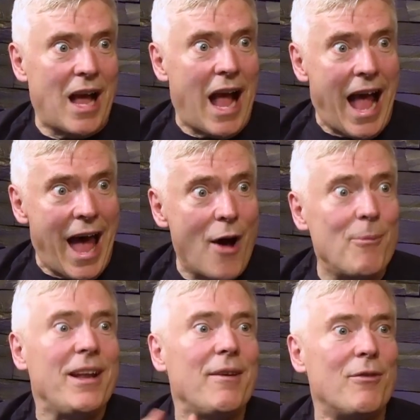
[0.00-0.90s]
How
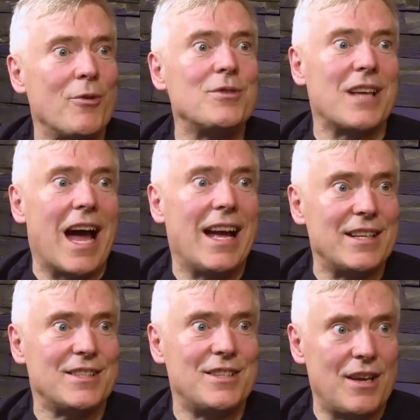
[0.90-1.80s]
many of those
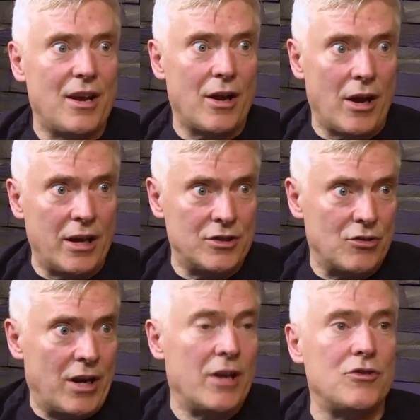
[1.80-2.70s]
guys
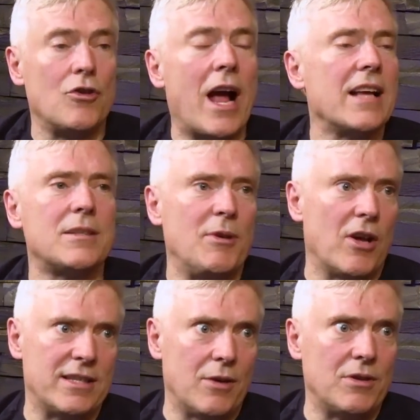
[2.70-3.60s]
there has to be
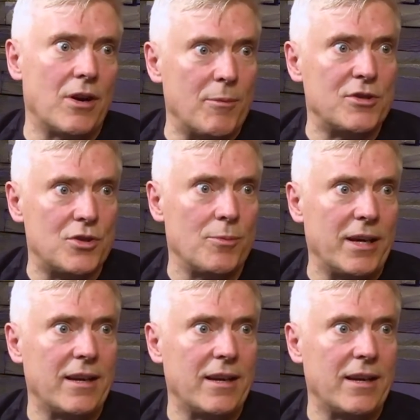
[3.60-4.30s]
lots out there, I'm assuming.